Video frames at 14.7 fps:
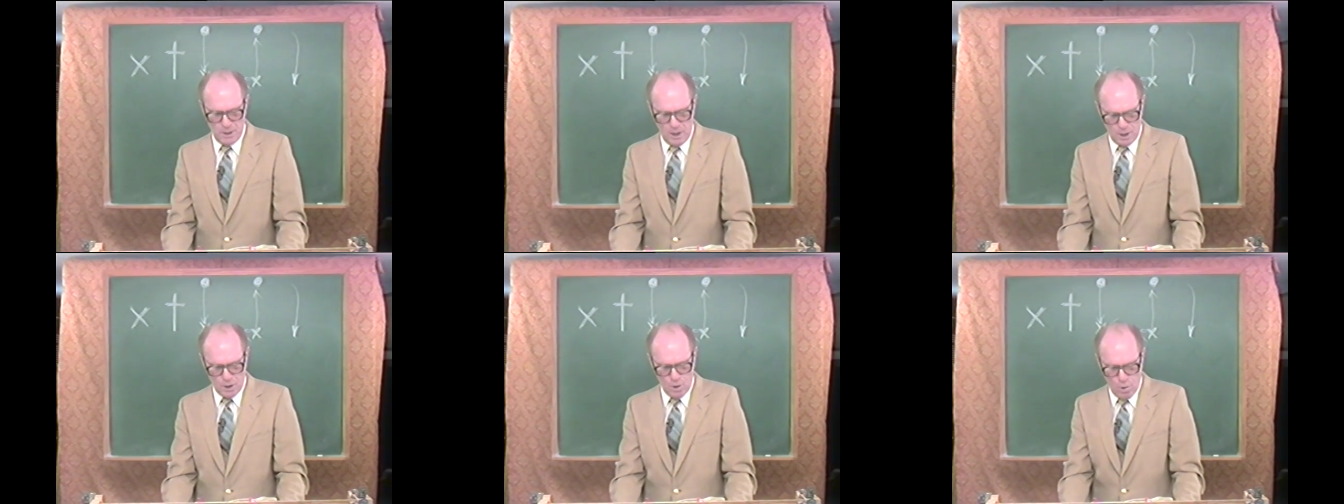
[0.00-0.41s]

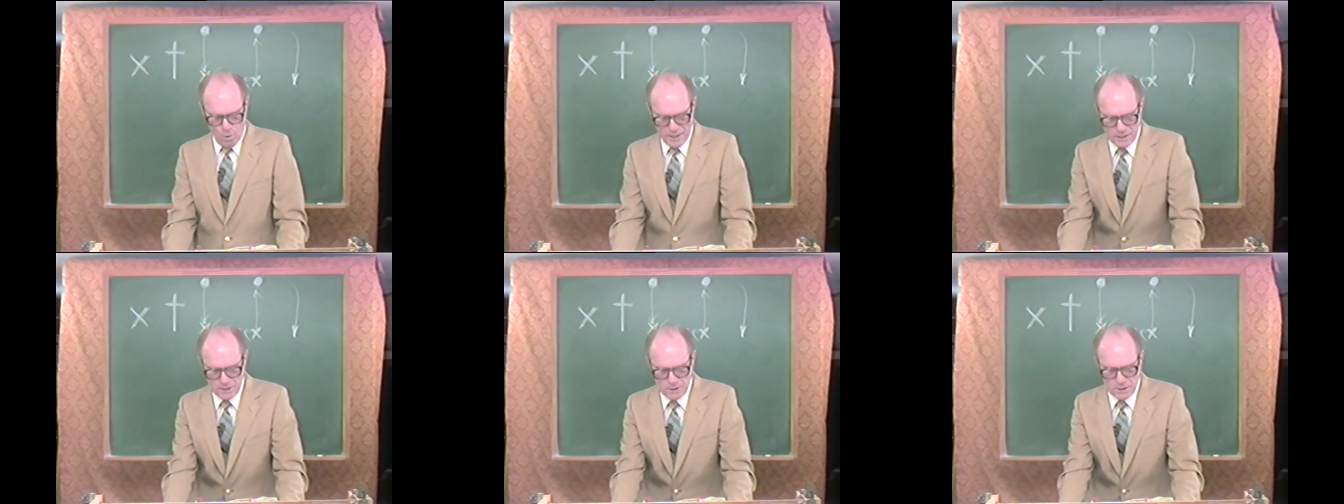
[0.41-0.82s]

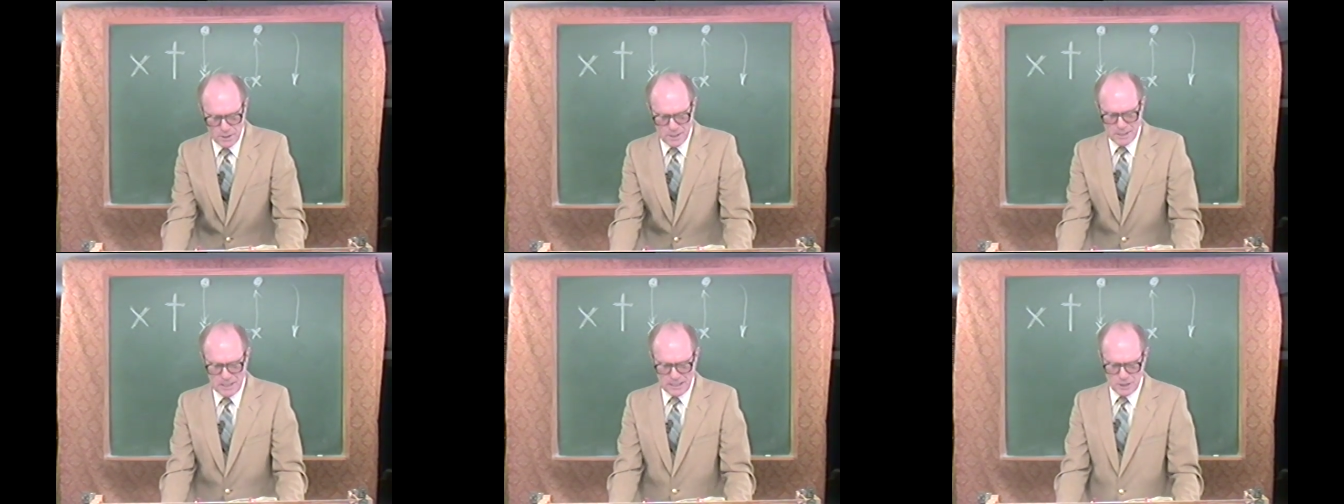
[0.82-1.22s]
according to the
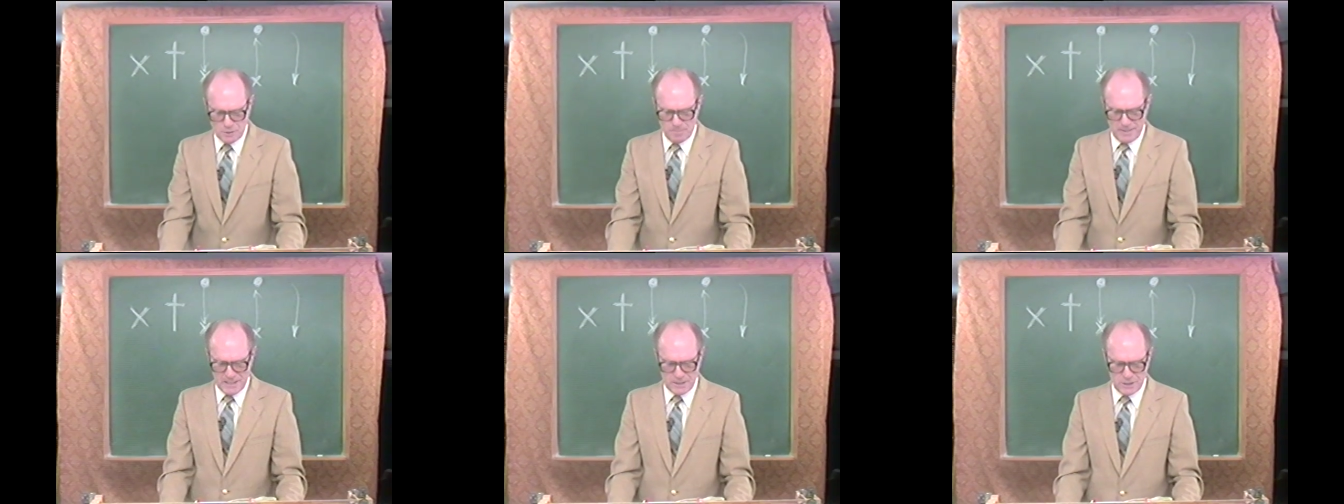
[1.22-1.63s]

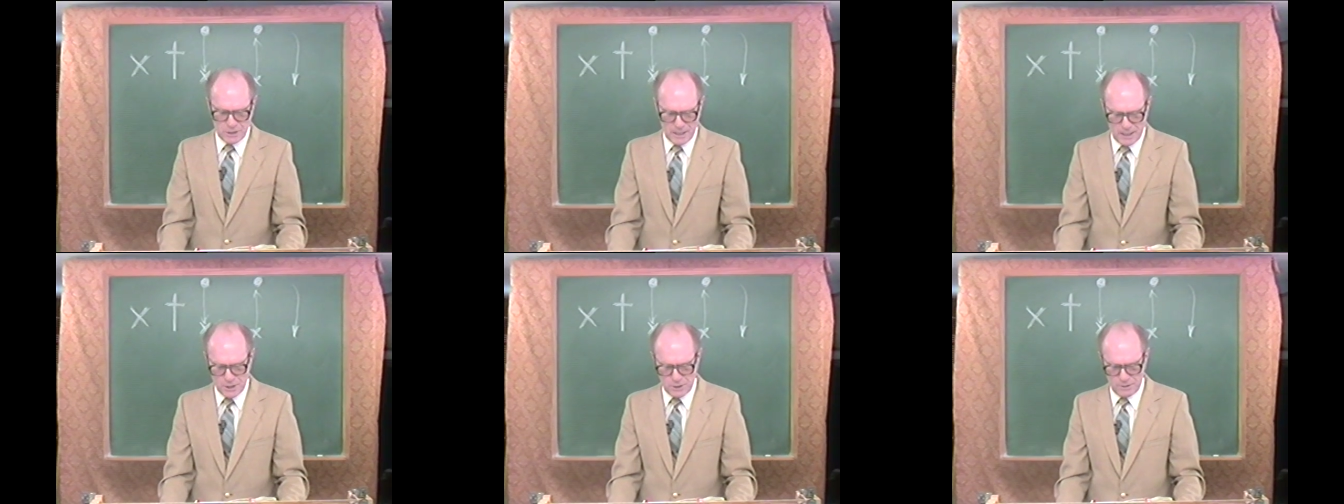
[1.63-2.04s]

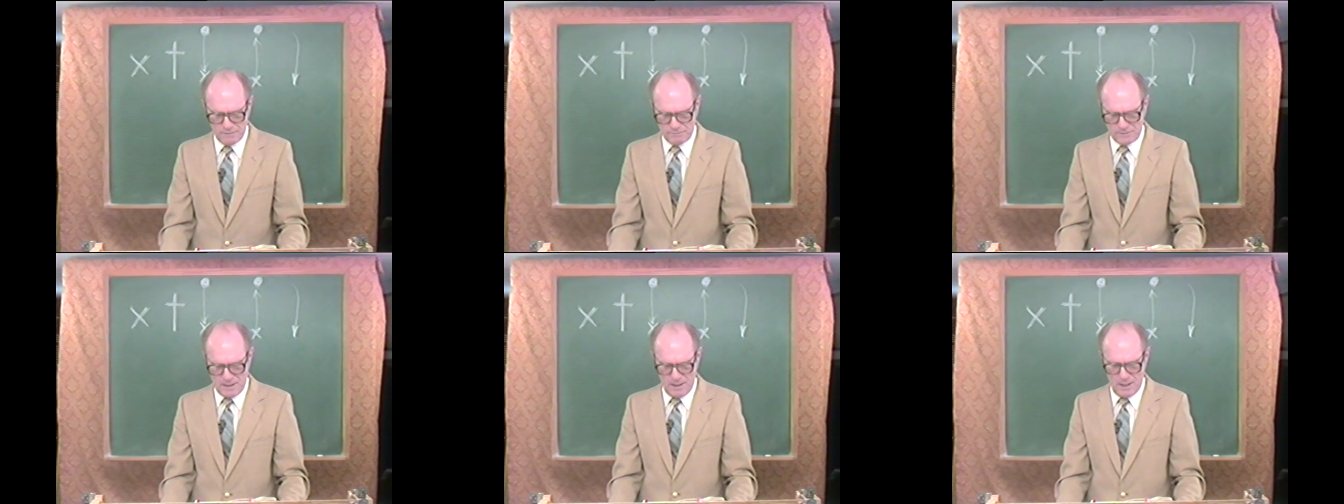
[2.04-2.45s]
dispensation
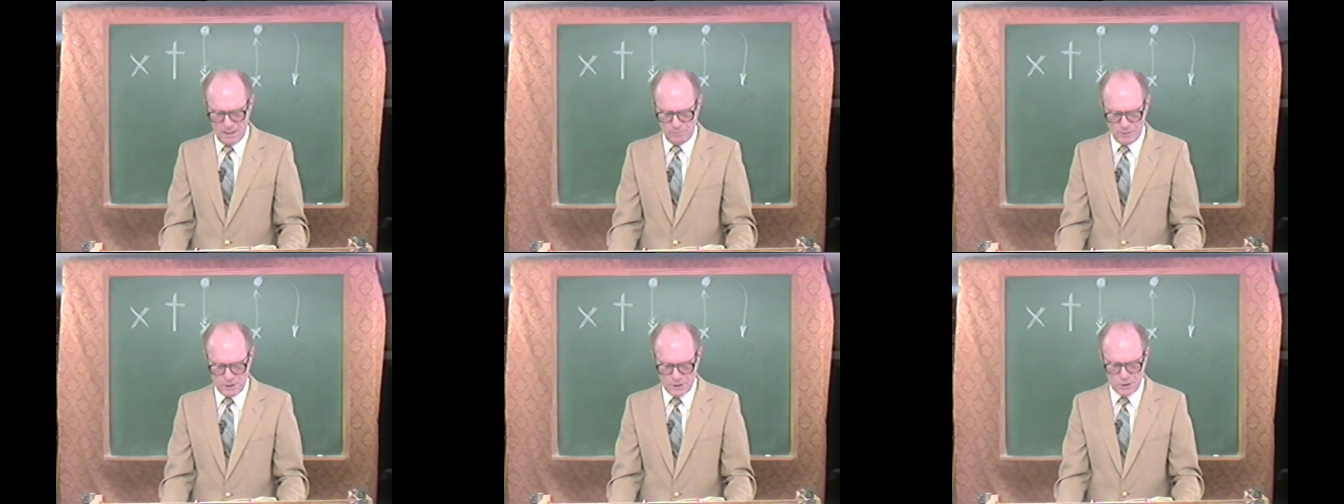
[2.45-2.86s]
of
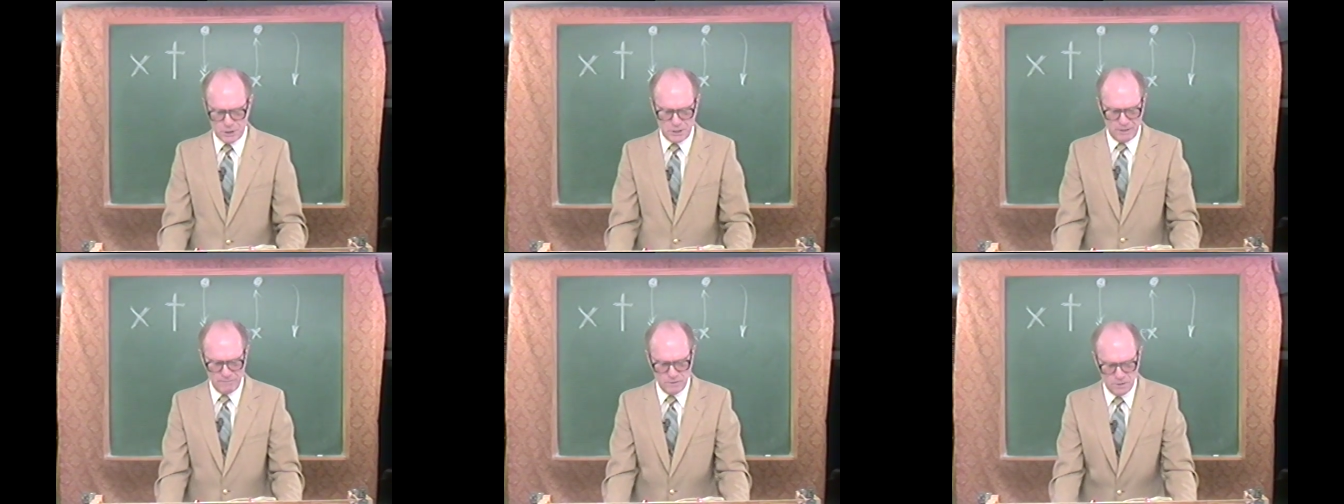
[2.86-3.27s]
God which is
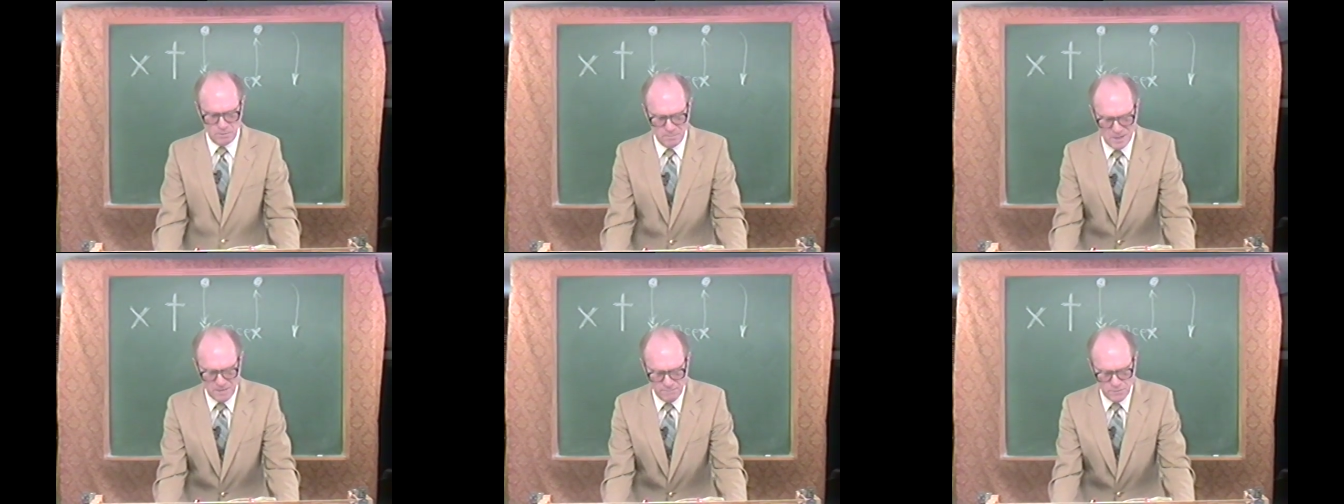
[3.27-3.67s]
given to
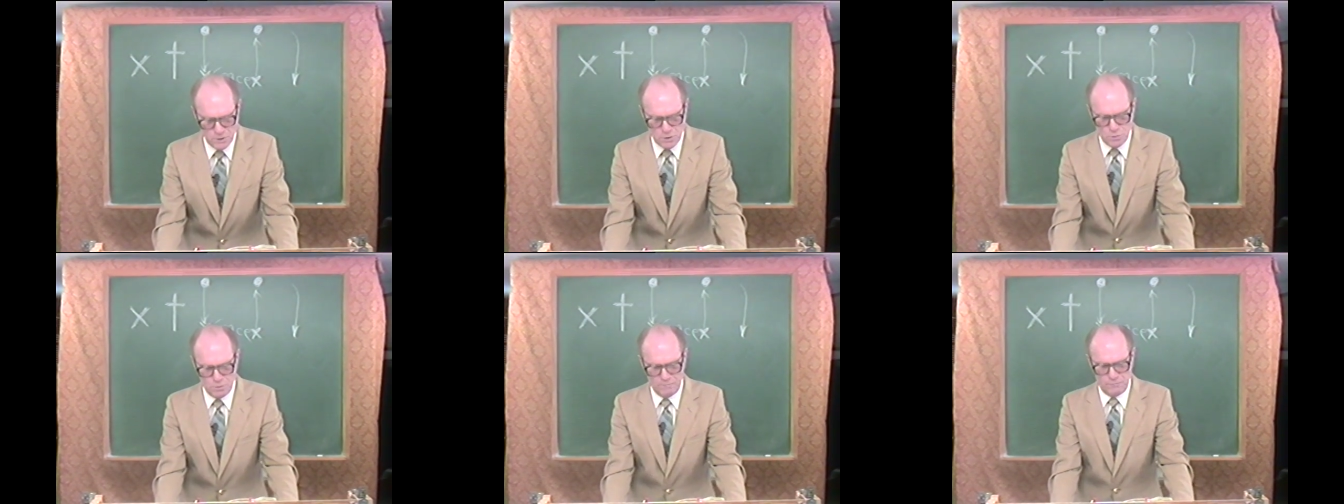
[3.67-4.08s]
me for
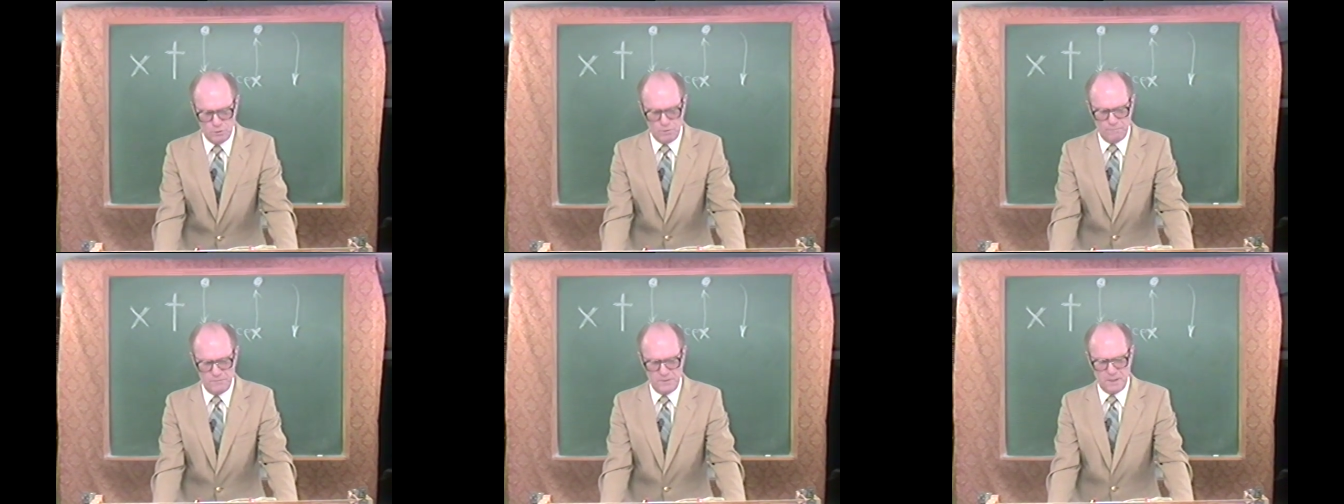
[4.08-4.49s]
you to
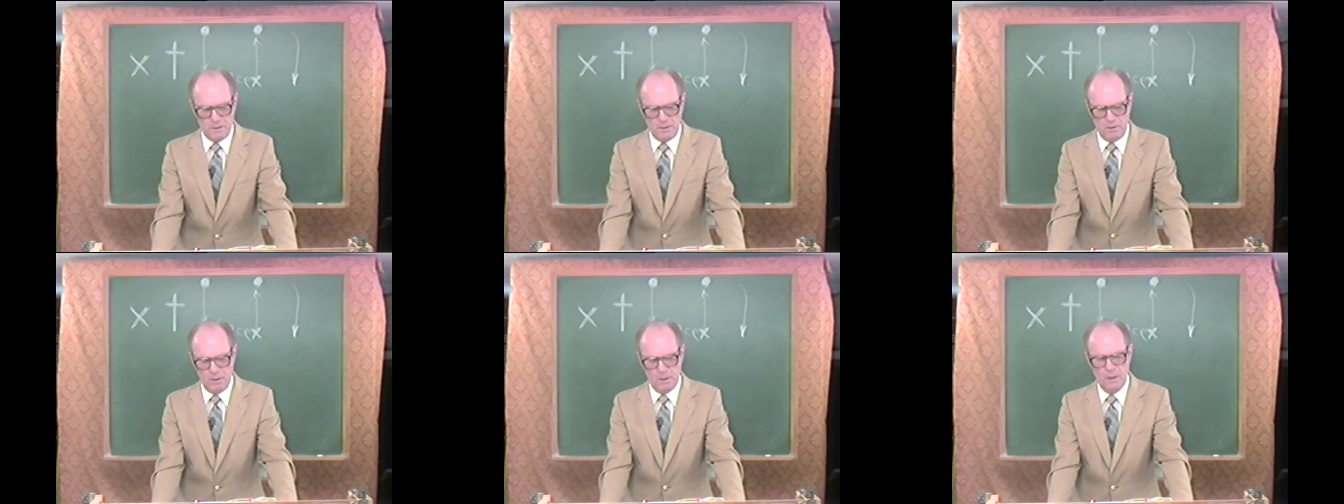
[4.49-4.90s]

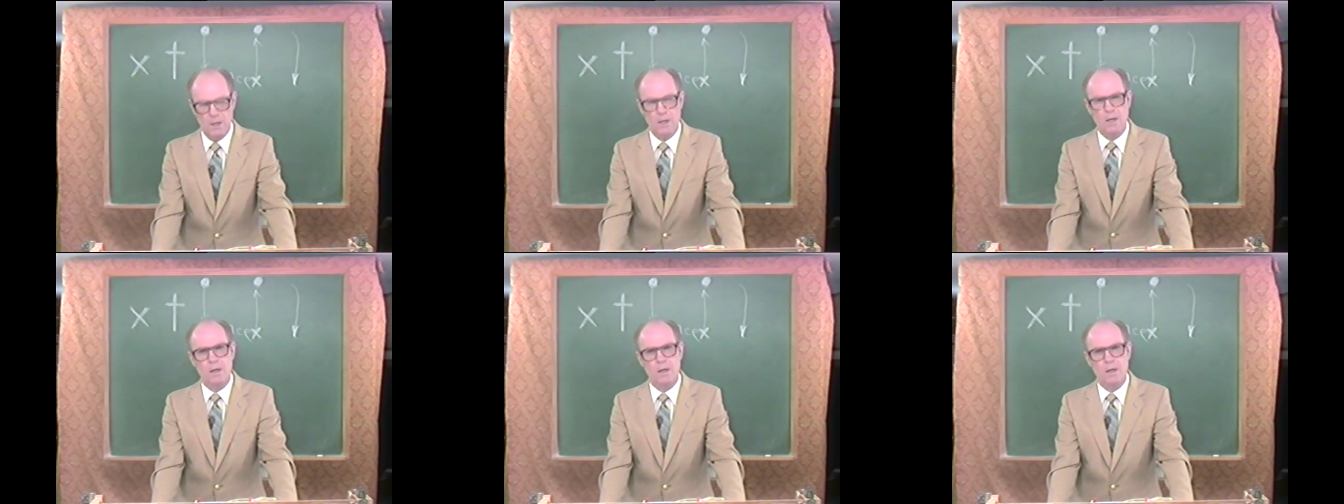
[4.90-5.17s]
fulfill